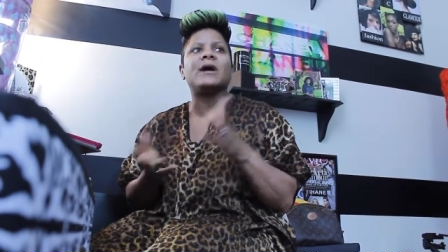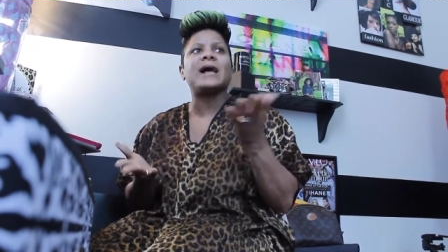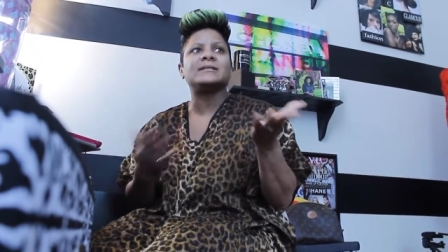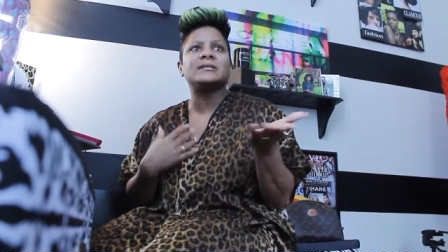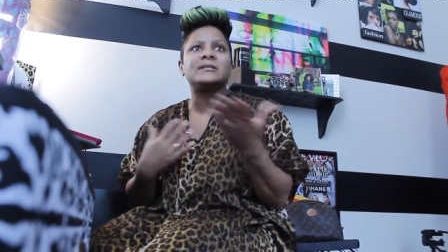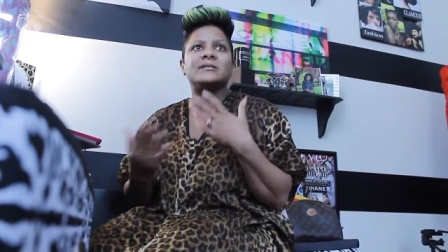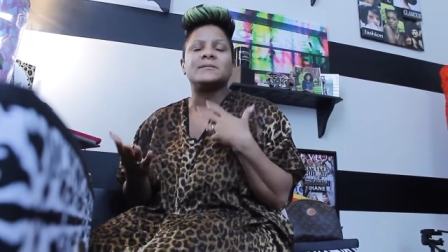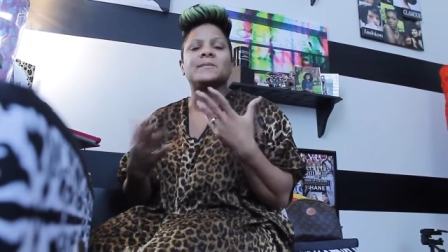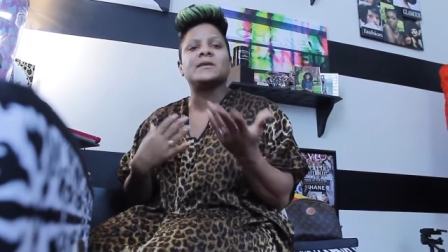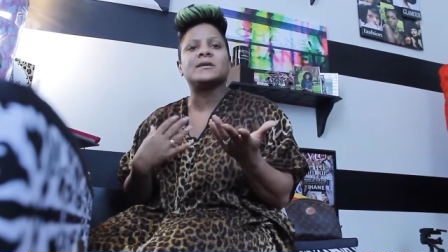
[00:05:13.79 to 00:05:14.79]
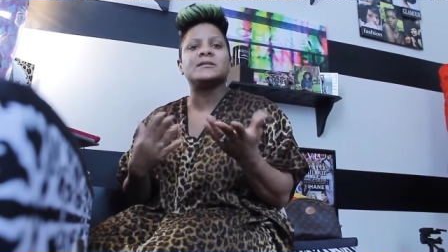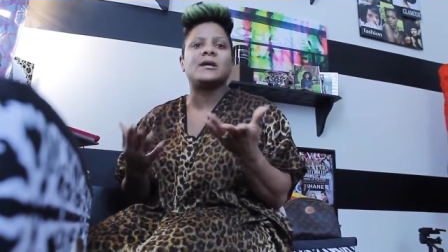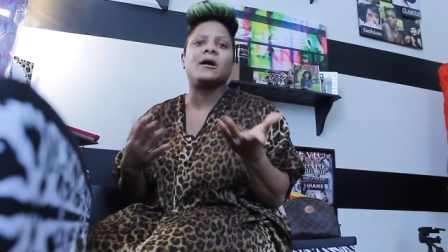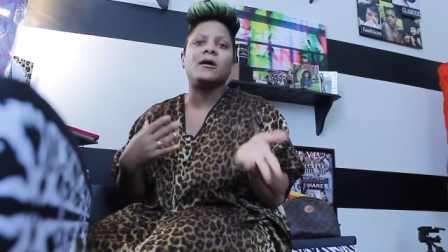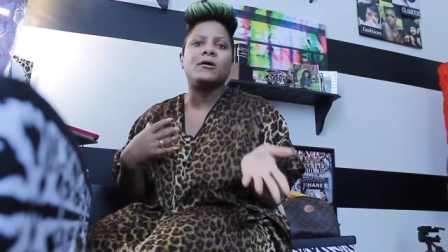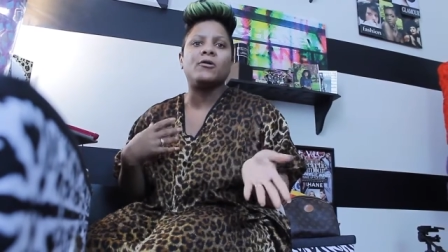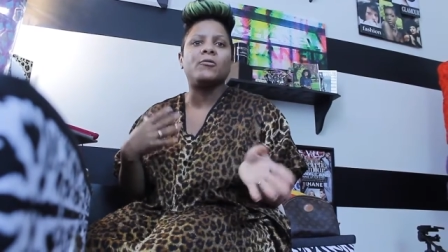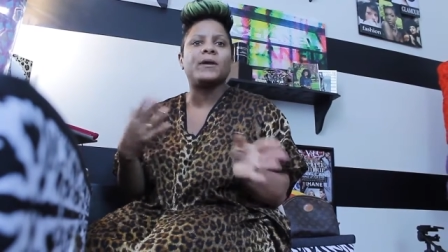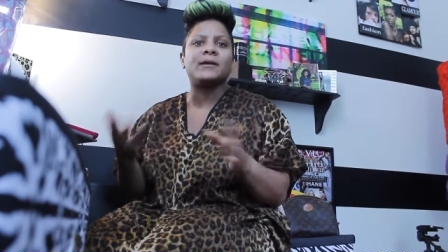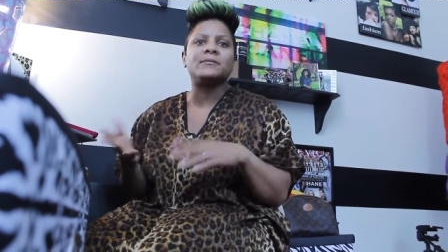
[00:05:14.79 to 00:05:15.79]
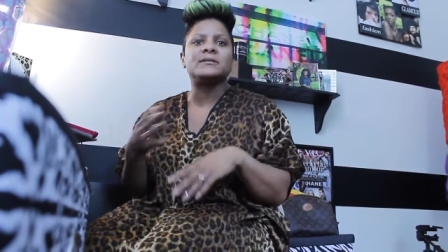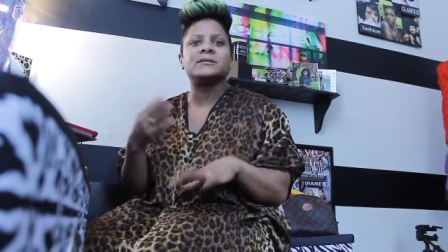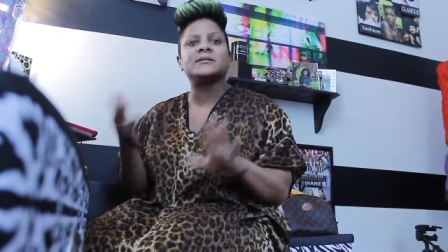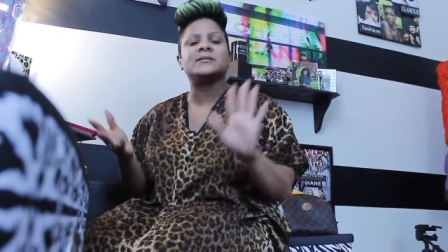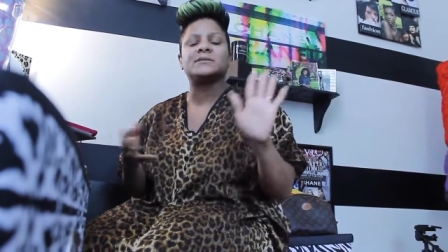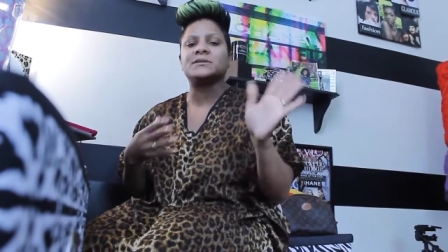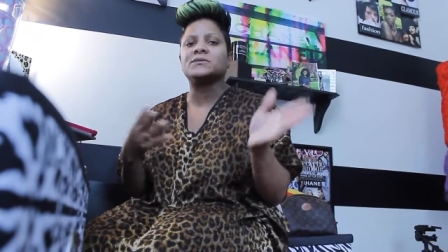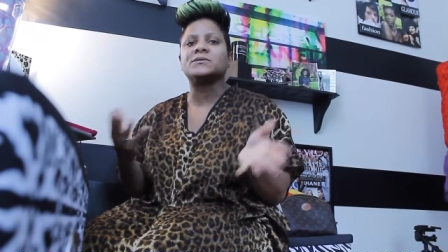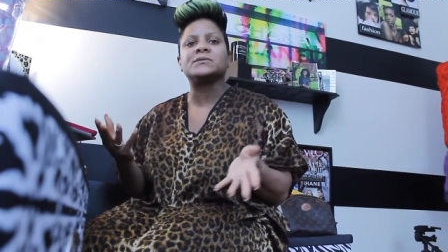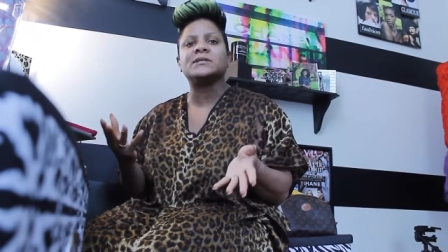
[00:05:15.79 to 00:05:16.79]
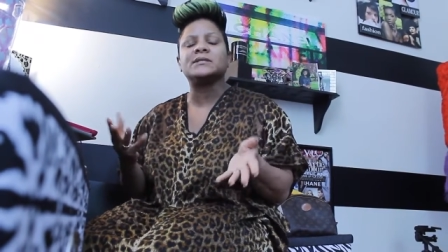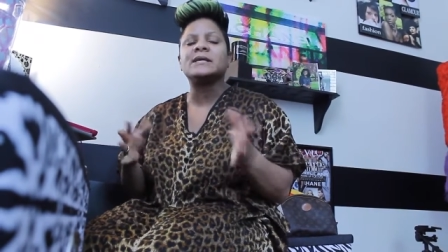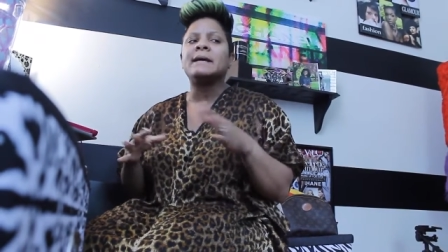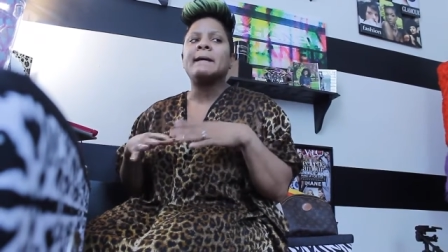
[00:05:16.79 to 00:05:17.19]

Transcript: I teach them things at home, A B Cs, one, two, threes,